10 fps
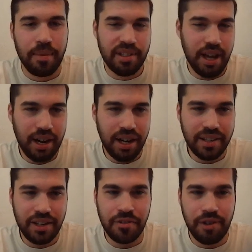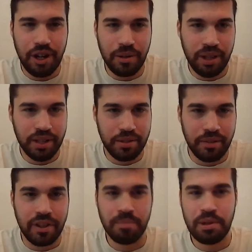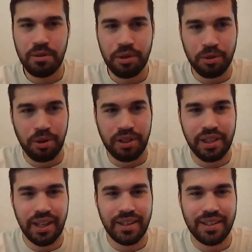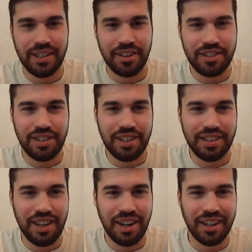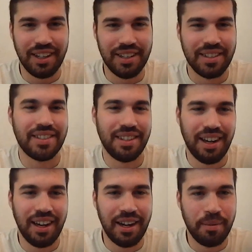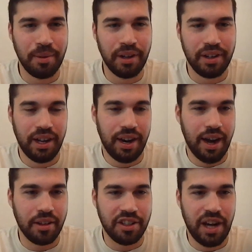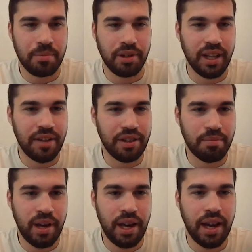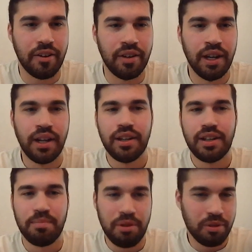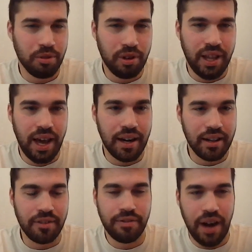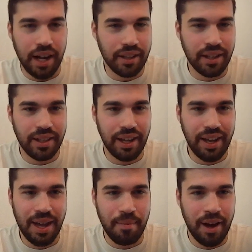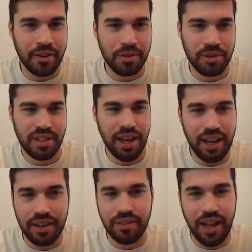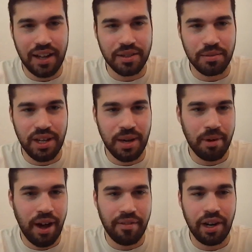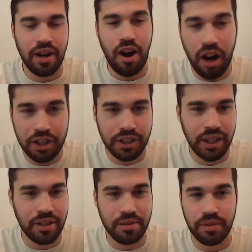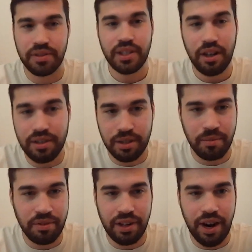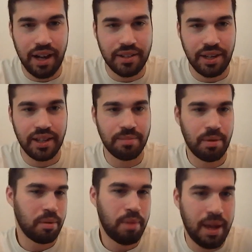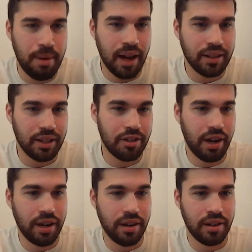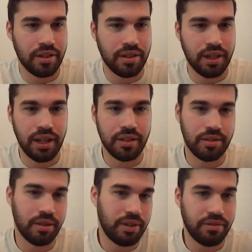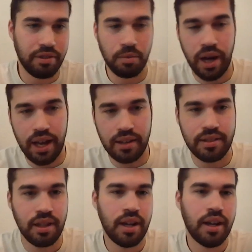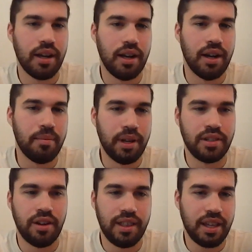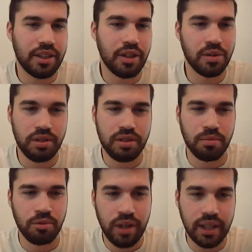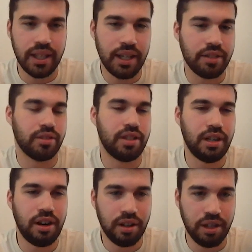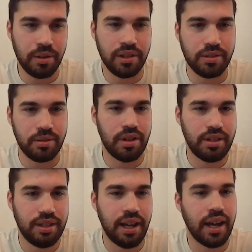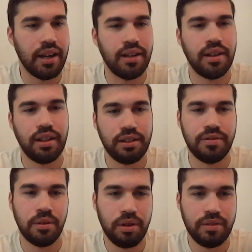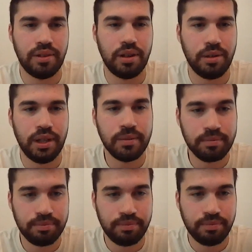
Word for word: I'm excited to continue following the sort of Compute North and Celsius sagas um, and, and how their Chapter elevens pan out. Compute North had another filing that came out towards the end of last week about having an auction to sort of sell some of their assets, maybe pay back their creditors in sort of different ways. Um, and so I think those are some really interesting ongoing stories that I look forward to following.